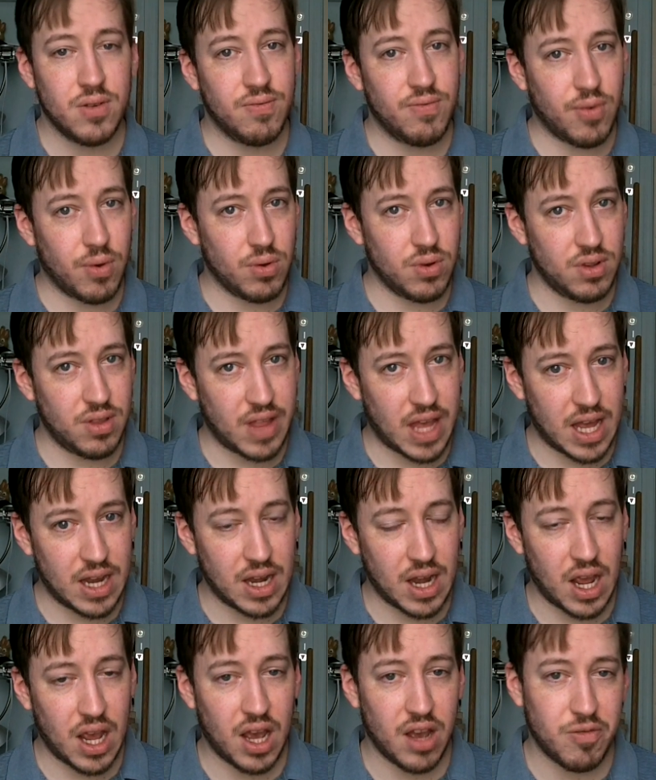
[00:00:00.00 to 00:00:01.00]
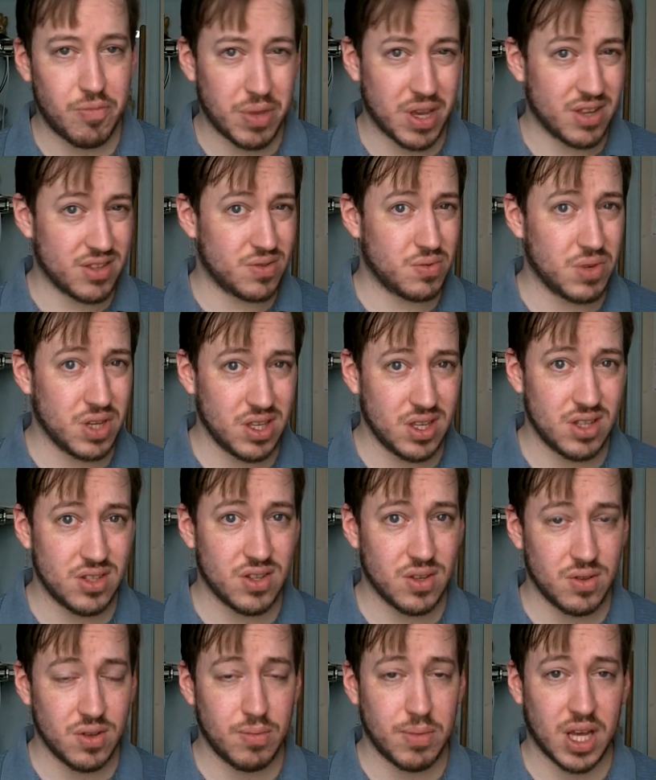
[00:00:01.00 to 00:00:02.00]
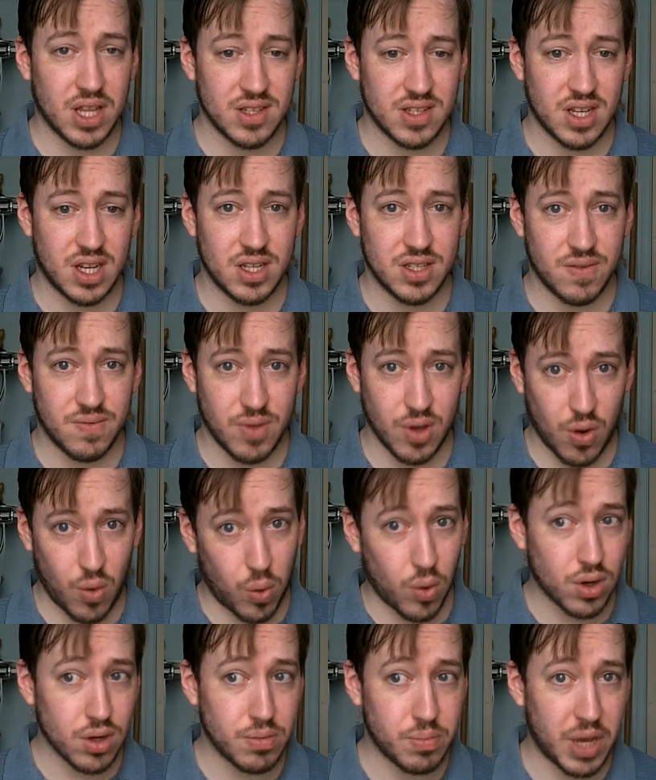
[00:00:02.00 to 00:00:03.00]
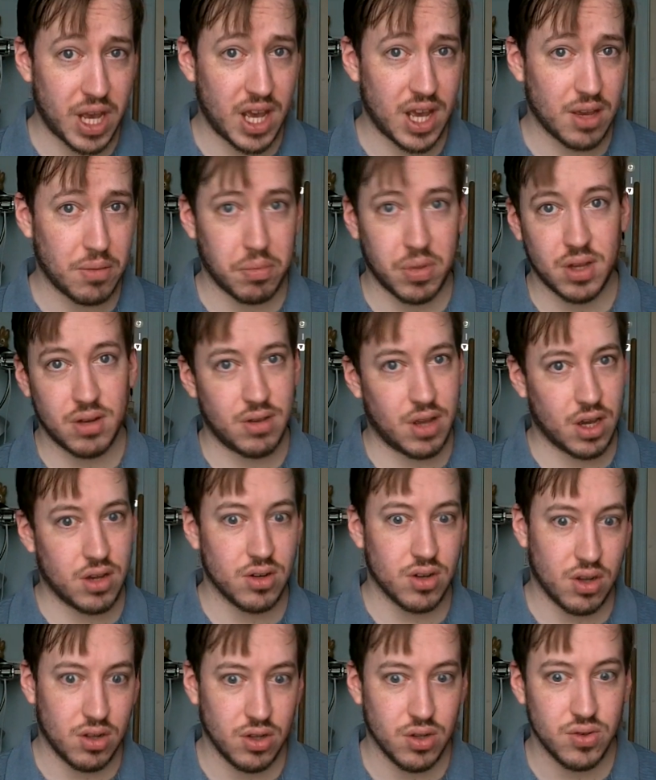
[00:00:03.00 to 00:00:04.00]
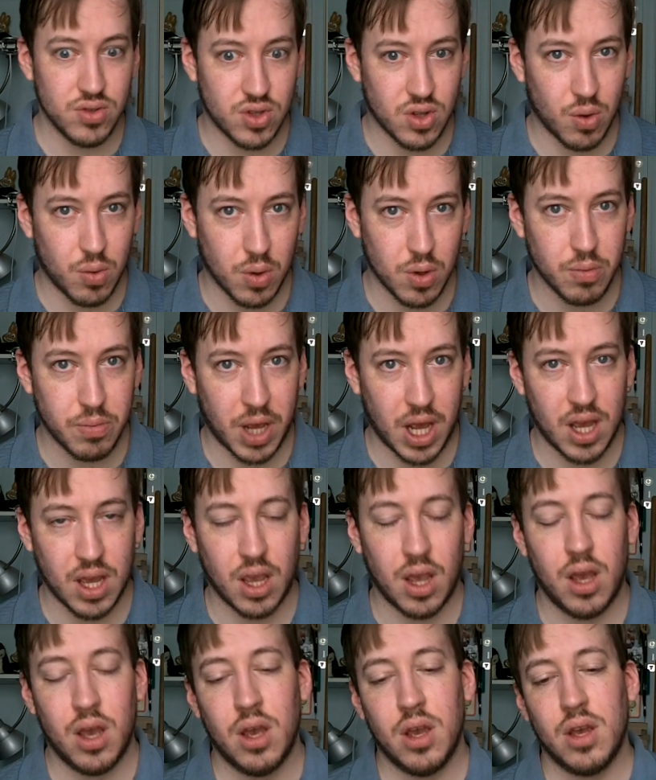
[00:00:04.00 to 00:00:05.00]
folded that in half, because really it's only about the size of the quart bag, but I couldn't close the quart bag.